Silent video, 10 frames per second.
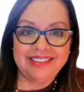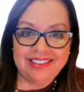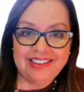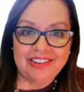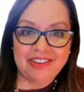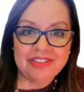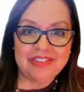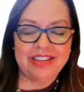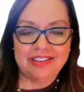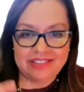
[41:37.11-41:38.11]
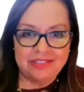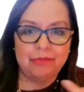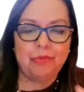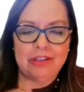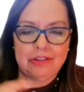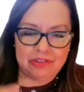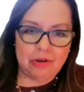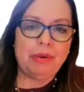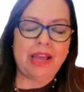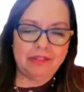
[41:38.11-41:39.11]
because we use their
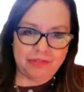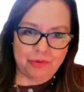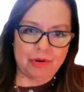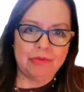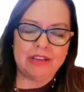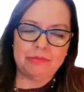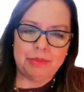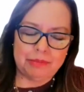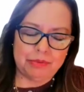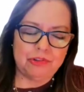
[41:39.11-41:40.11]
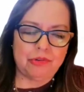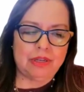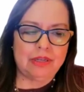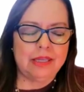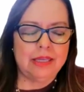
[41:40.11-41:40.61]
platform as people join.